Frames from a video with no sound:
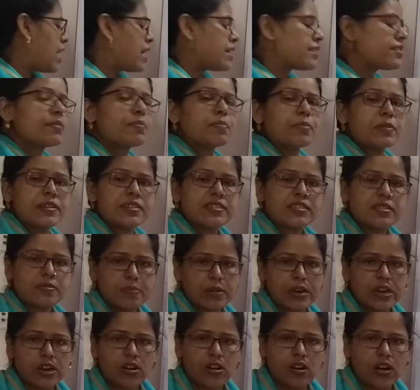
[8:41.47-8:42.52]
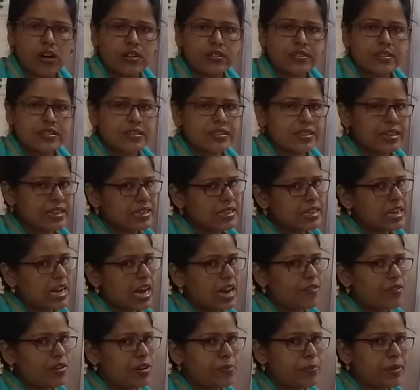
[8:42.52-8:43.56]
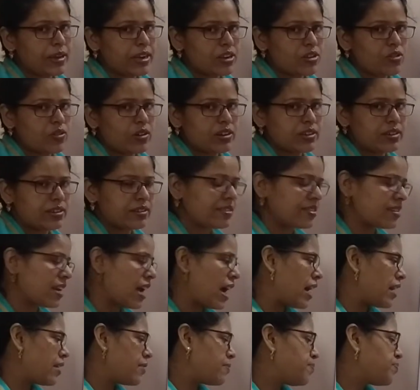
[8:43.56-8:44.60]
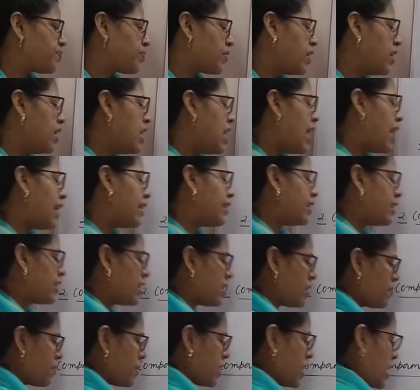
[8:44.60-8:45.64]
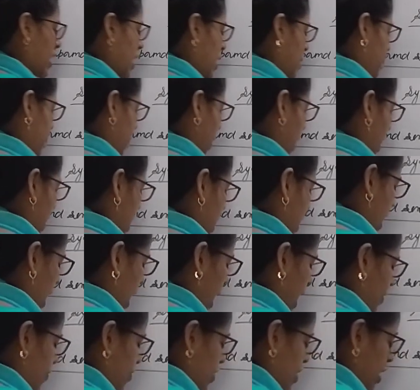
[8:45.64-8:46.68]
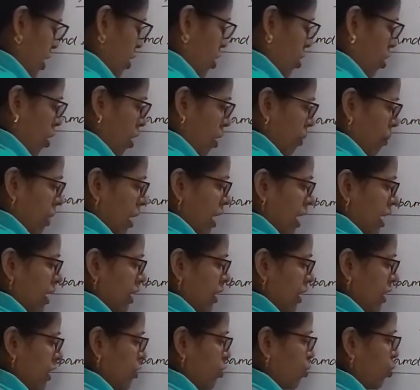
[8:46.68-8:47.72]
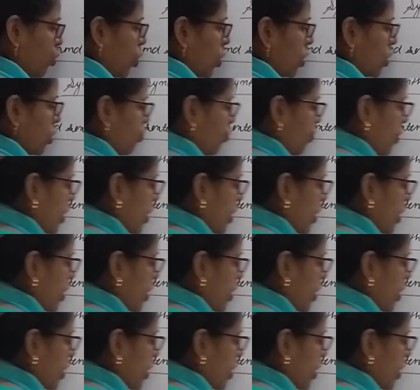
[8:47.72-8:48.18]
as a principal clause, that I will make you understand. And the remaining part after comma is what?